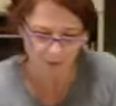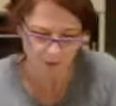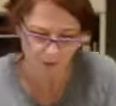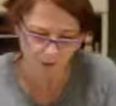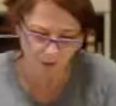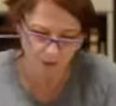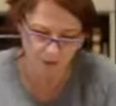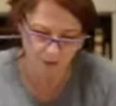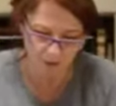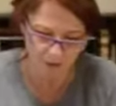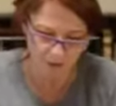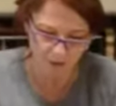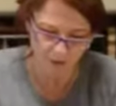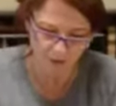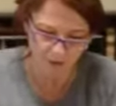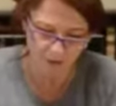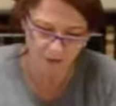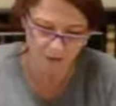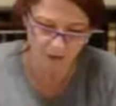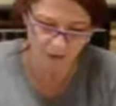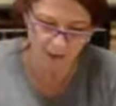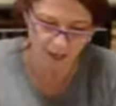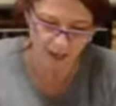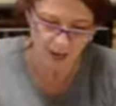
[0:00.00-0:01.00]
Stir it through
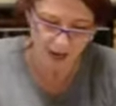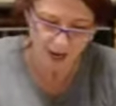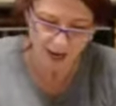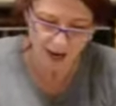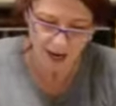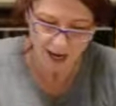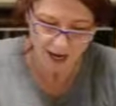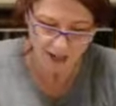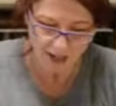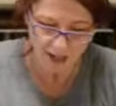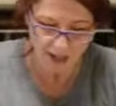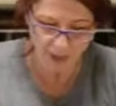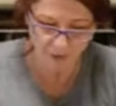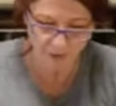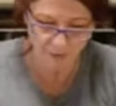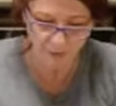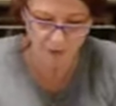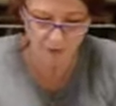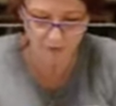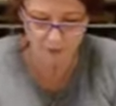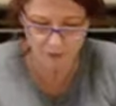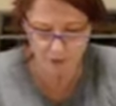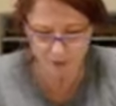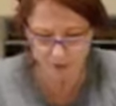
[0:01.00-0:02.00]
there and then you
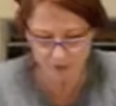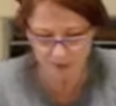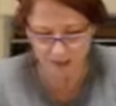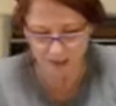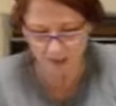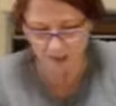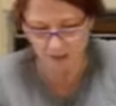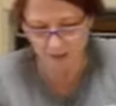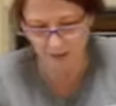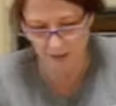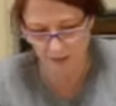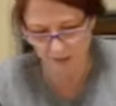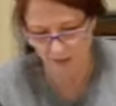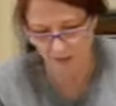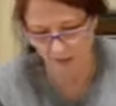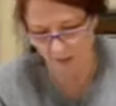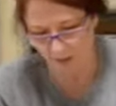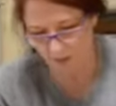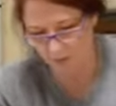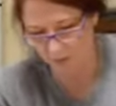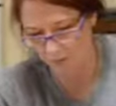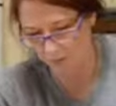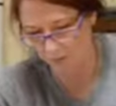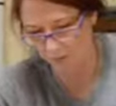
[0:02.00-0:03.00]
pop it straight into your
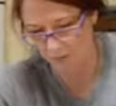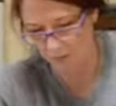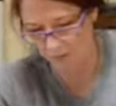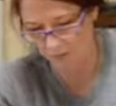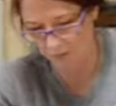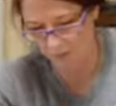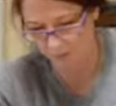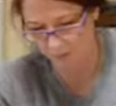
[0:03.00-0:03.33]
sauce.